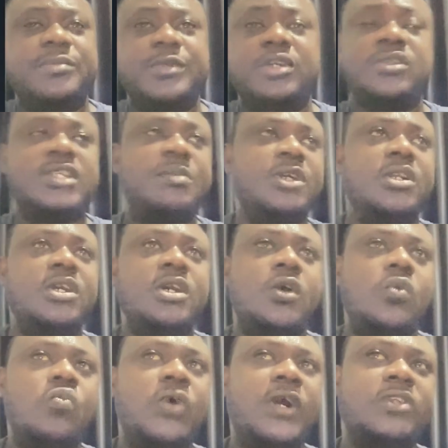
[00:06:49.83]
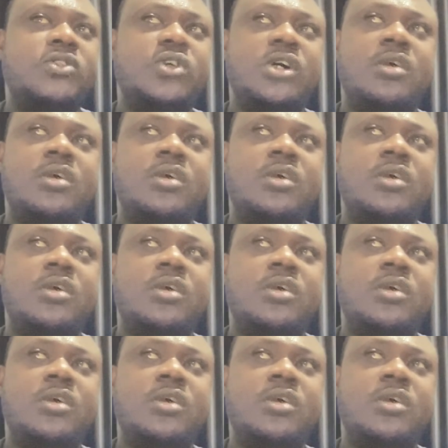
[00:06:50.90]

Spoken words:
Because I mean, we can talk